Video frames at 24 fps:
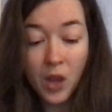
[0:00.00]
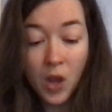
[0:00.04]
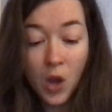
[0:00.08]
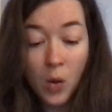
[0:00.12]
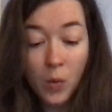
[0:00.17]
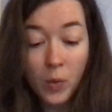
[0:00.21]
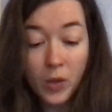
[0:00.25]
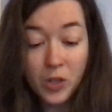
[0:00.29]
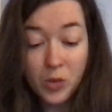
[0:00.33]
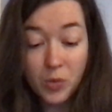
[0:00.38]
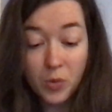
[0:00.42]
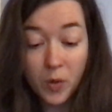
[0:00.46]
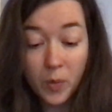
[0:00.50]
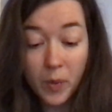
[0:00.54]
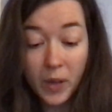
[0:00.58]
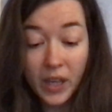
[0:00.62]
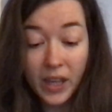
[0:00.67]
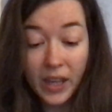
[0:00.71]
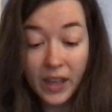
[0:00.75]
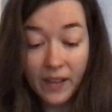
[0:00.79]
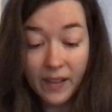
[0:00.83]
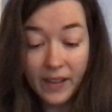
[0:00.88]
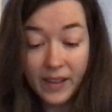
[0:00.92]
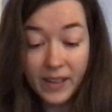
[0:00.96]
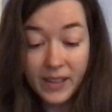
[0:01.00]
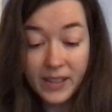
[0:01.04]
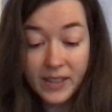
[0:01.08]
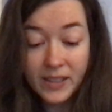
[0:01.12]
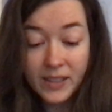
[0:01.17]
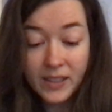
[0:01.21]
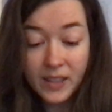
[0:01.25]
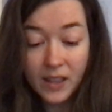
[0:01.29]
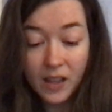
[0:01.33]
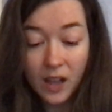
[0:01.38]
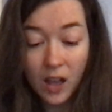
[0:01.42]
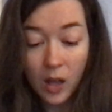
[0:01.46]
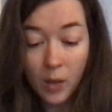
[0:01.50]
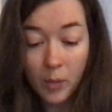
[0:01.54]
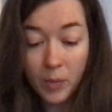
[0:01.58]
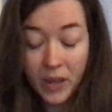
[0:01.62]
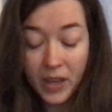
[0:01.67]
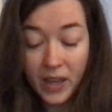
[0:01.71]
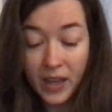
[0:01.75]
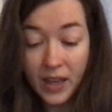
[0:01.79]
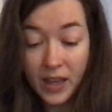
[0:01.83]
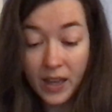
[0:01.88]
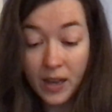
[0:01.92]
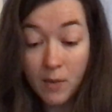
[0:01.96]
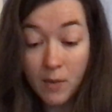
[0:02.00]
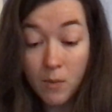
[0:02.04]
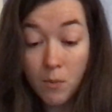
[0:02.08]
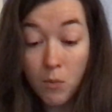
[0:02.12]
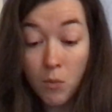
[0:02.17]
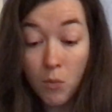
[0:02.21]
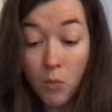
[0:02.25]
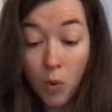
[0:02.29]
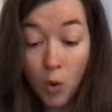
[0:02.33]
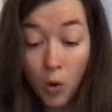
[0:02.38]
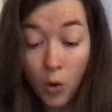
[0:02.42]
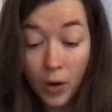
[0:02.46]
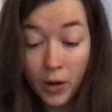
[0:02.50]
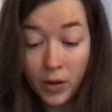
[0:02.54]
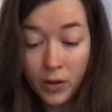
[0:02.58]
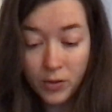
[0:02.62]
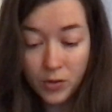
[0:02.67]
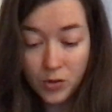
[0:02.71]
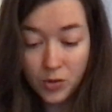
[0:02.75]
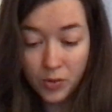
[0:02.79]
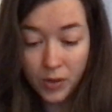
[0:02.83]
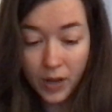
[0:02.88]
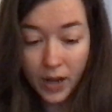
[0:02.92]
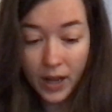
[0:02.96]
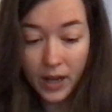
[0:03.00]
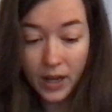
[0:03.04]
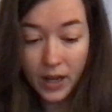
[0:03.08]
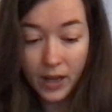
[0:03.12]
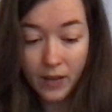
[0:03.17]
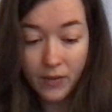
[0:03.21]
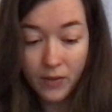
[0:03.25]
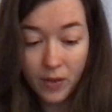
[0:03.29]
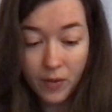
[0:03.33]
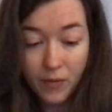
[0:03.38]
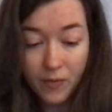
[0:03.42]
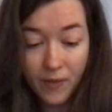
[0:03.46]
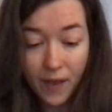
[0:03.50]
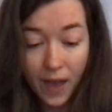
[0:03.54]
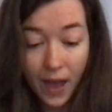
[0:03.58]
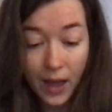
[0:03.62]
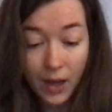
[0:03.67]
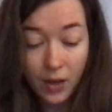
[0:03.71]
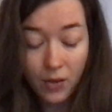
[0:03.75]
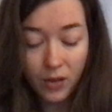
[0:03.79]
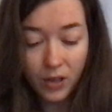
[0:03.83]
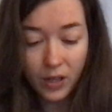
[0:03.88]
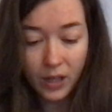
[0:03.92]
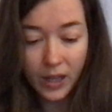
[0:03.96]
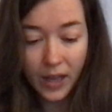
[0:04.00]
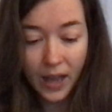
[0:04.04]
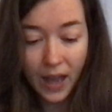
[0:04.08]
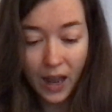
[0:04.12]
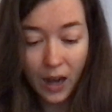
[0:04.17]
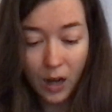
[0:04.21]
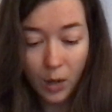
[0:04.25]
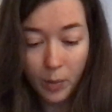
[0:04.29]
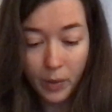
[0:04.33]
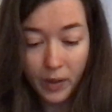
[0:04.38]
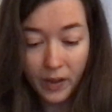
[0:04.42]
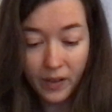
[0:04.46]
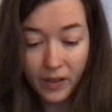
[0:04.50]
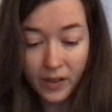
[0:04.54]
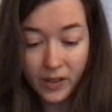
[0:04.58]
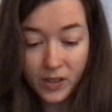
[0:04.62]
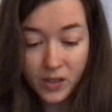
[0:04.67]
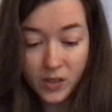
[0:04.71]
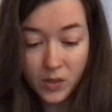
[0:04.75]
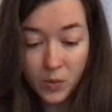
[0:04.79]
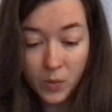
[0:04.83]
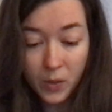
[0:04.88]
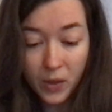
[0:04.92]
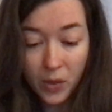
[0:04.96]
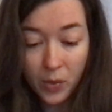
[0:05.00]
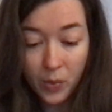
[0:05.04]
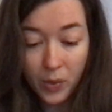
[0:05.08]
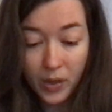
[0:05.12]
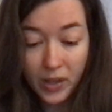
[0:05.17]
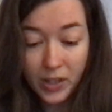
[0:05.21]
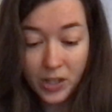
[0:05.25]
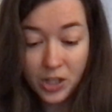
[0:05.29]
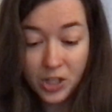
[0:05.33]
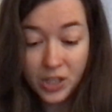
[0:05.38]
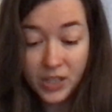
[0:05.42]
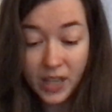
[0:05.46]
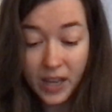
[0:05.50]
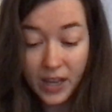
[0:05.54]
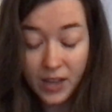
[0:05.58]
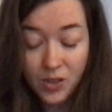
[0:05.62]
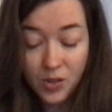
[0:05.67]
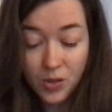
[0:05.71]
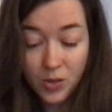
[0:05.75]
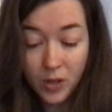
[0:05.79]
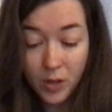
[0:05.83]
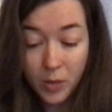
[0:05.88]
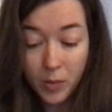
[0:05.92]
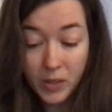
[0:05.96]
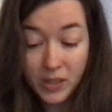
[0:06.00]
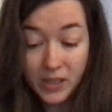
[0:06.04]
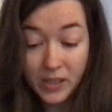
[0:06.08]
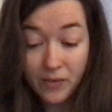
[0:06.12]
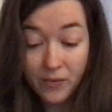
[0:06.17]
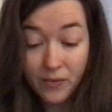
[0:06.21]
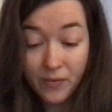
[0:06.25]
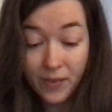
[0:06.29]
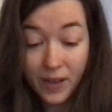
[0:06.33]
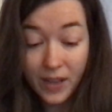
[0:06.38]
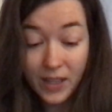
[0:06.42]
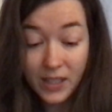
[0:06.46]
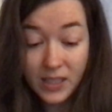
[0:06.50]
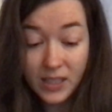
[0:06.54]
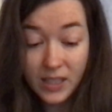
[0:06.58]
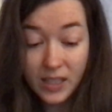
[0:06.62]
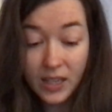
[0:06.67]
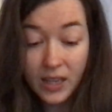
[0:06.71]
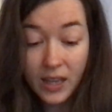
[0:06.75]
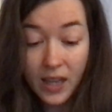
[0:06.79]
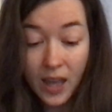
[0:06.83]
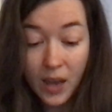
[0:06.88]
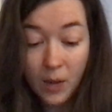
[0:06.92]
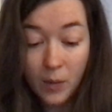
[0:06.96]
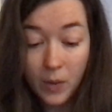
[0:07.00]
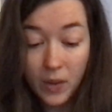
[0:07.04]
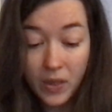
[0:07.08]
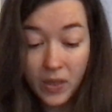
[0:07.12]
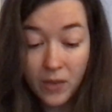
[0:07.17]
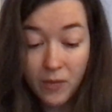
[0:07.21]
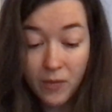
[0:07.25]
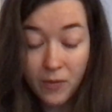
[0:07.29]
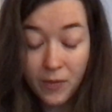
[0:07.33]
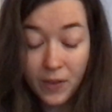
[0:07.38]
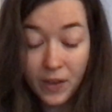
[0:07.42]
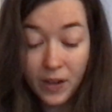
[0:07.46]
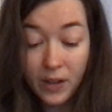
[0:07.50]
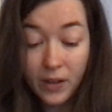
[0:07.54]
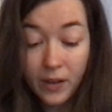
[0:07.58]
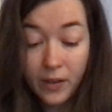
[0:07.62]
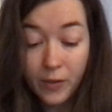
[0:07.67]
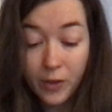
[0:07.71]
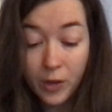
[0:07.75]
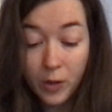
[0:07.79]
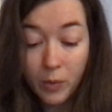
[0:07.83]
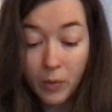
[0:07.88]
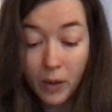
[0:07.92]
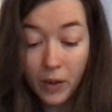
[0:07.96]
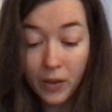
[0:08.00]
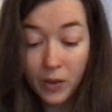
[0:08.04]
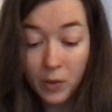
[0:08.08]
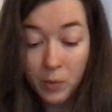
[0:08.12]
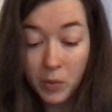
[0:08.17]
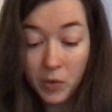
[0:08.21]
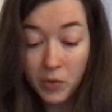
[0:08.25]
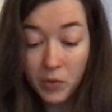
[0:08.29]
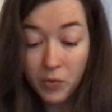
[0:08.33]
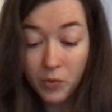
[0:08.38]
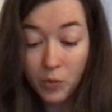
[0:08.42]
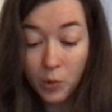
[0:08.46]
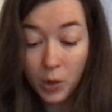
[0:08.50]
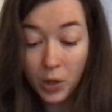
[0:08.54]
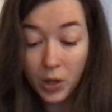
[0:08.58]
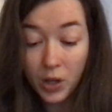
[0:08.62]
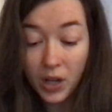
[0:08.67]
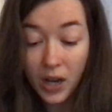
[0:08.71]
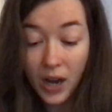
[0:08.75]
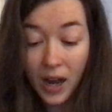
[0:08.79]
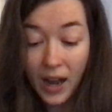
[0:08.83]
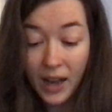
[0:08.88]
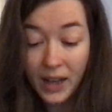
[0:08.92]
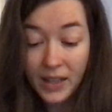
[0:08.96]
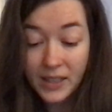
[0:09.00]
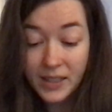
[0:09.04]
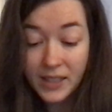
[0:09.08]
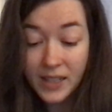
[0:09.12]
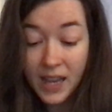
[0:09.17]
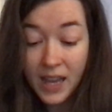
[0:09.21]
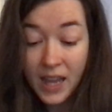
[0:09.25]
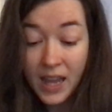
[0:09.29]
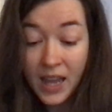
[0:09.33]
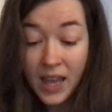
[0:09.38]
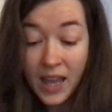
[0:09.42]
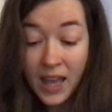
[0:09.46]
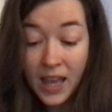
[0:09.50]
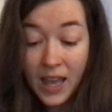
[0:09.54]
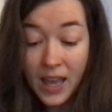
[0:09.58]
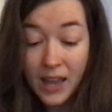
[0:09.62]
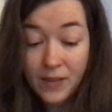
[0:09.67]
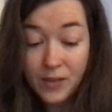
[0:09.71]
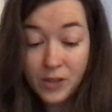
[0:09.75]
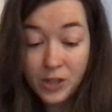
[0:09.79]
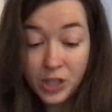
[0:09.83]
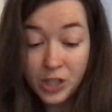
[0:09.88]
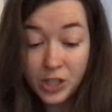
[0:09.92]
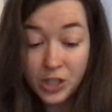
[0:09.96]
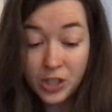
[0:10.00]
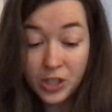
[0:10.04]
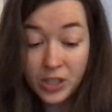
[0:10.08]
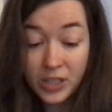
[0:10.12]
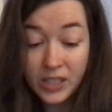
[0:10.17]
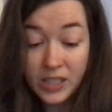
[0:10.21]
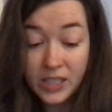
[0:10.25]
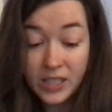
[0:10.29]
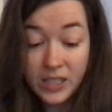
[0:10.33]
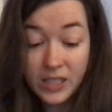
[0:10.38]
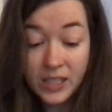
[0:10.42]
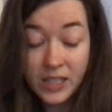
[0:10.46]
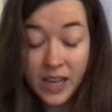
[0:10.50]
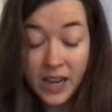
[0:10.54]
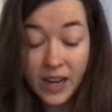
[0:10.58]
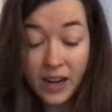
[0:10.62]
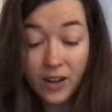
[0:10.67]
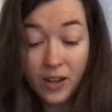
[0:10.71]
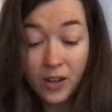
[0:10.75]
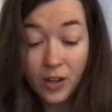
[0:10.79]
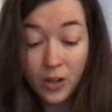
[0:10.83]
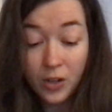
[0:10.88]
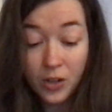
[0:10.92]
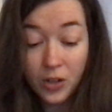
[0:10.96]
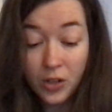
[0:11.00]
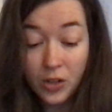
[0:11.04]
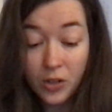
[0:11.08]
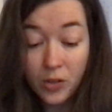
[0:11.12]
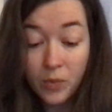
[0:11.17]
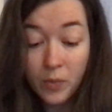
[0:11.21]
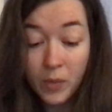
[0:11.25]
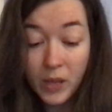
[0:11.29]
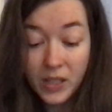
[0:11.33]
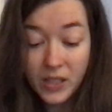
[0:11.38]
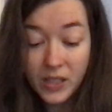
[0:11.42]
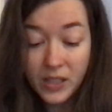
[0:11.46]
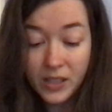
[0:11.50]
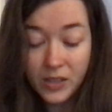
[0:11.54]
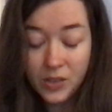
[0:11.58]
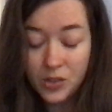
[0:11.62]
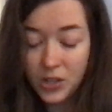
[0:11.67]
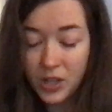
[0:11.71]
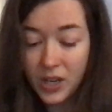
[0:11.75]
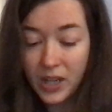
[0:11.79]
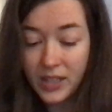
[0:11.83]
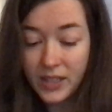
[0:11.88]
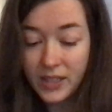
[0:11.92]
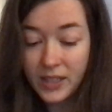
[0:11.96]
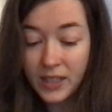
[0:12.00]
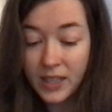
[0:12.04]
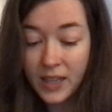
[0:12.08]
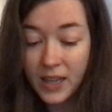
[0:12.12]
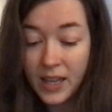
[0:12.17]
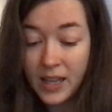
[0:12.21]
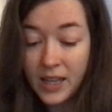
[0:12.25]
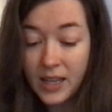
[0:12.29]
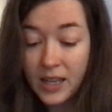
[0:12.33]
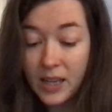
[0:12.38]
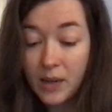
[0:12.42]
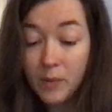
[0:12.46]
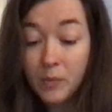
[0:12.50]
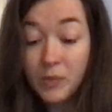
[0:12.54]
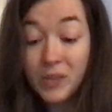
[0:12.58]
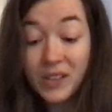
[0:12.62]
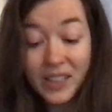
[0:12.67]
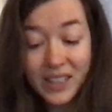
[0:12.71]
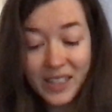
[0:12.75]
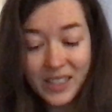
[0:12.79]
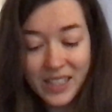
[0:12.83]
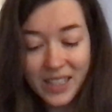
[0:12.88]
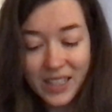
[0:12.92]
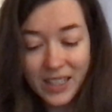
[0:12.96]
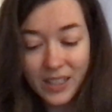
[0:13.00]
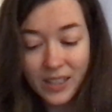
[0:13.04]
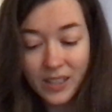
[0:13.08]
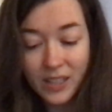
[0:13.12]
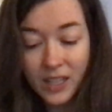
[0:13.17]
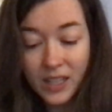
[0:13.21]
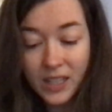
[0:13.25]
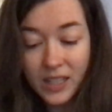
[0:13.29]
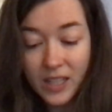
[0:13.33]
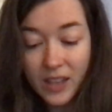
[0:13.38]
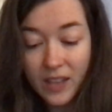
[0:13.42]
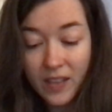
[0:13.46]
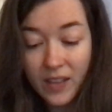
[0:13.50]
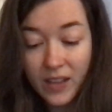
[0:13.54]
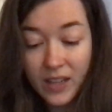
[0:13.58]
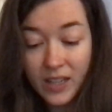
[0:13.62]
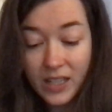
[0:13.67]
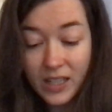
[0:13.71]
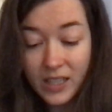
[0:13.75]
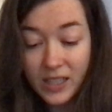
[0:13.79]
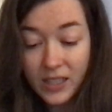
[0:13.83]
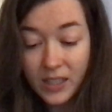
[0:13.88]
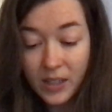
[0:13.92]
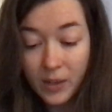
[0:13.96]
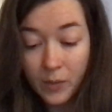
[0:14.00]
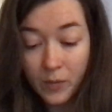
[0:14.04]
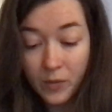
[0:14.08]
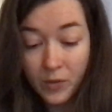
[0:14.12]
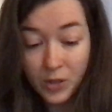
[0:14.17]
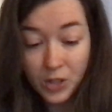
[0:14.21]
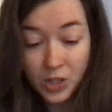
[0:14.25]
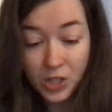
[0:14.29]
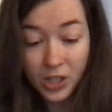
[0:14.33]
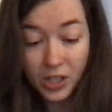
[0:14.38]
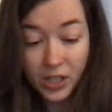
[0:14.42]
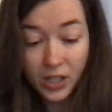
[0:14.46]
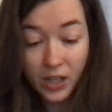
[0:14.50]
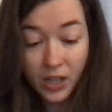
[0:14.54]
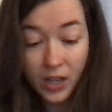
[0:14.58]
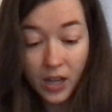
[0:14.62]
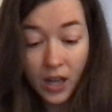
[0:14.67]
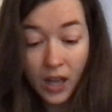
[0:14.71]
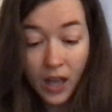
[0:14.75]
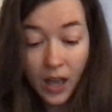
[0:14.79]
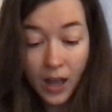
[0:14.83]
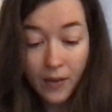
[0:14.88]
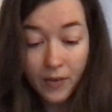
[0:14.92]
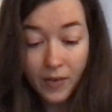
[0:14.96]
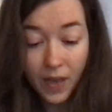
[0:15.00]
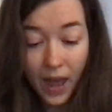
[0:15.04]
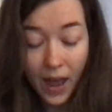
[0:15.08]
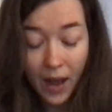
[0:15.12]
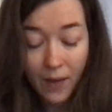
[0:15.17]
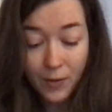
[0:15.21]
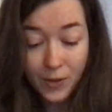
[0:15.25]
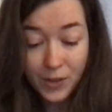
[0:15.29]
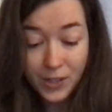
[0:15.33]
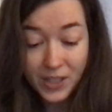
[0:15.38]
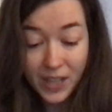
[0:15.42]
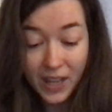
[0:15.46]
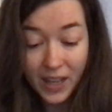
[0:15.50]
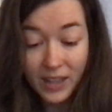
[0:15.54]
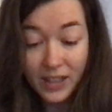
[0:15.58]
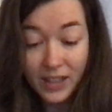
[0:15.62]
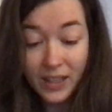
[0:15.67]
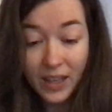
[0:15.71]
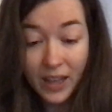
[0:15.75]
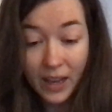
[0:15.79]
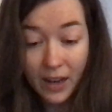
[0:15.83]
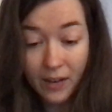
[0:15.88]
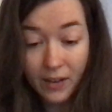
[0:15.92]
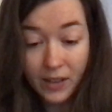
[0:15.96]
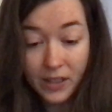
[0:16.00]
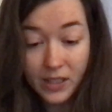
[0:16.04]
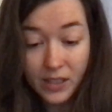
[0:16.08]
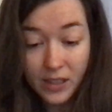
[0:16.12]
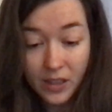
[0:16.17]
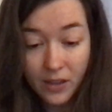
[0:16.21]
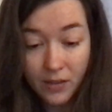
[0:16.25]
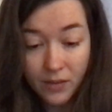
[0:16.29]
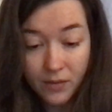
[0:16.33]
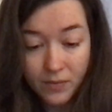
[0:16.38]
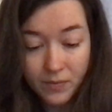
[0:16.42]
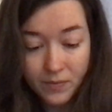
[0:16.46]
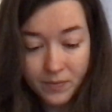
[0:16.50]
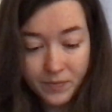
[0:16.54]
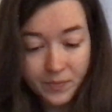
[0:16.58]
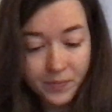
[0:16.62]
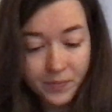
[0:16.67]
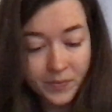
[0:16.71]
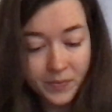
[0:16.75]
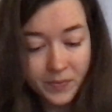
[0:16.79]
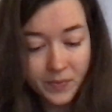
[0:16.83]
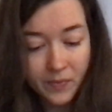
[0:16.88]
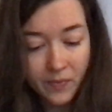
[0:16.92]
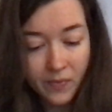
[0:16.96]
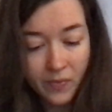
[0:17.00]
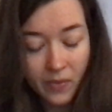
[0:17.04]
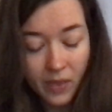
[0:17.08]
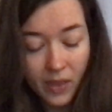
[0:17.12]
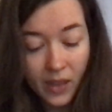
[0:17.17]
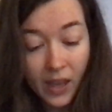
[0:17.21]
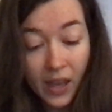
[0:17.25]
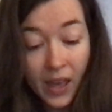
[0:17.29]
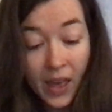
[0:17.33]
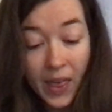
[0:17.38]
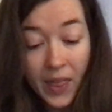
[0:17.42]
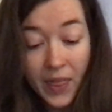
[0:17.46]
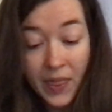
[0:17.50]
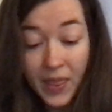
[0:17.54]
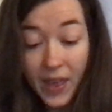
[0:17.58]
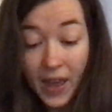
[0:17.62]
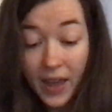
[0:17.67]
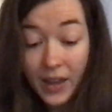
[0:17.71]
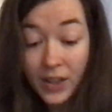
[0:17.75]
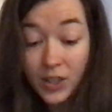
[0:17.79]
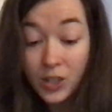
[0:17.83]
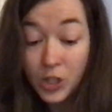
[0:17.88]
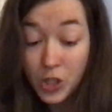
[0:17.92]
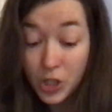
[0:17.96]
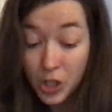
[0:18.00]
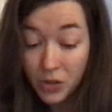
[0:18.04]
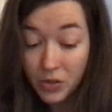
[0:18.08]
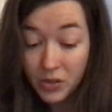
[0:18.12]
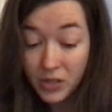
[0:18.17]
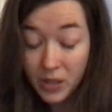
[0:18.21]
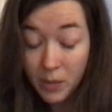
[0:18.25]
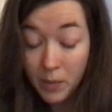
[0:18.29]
which Ruby Gillis, albeit in mortal dread of the fat green caterpillars with which said tree was infested, and with the fear of her mother before her eyes if she should tear her new muslin dress, nimbly did, to the discomfiture of the aforesaid Carrie Sloane. Then Josie